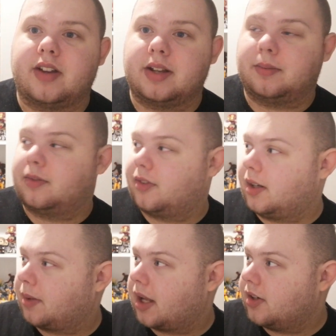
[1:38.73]

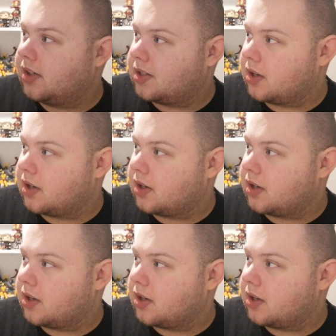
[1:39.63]
Philip Kennedy